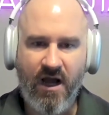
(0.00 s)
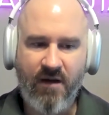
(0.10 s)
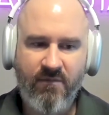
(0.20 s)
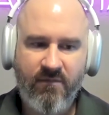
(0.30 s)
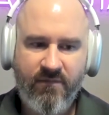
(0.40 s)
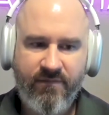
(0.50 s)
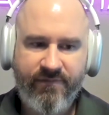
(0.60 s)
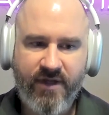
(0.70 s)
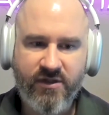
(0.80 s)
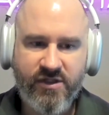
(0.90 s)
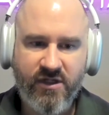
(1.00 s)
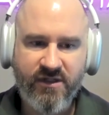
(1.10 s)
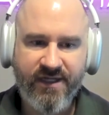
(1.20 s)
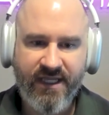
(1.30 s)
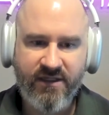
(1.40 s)
time. There are
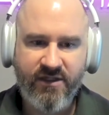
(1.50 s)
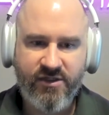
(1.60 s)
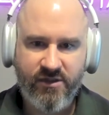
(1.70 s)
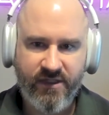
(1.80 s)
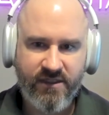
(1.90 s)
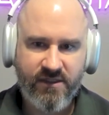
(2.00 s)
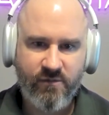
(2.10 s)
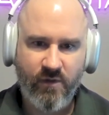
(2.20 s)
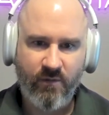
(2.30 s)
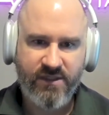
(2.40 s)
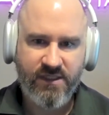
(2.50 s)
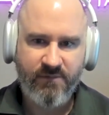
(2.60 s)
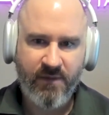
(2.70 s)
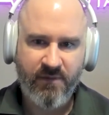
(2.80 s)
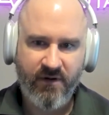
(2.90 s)
certain industries where we
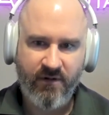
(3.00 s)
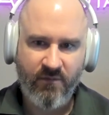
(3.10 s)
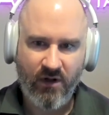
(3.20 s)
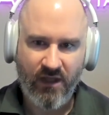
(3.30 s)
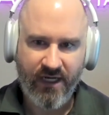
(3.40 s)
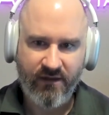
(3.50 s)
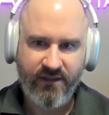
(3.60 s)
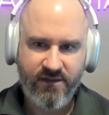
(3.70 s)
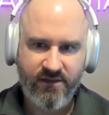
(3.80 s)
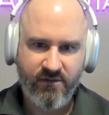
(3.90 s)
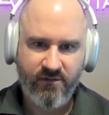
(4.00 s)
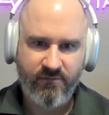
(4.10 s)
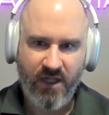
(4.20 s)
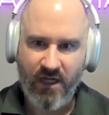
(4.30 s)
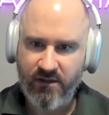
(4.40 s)
see people that are more likely
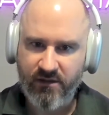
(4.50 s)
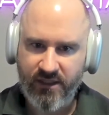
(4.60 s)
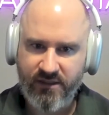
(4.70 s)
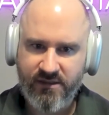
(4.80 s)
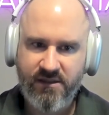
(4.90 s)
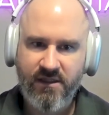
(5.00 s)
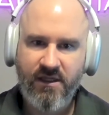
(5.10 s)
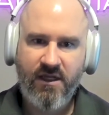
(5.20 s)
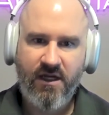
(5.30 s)
to block cookies.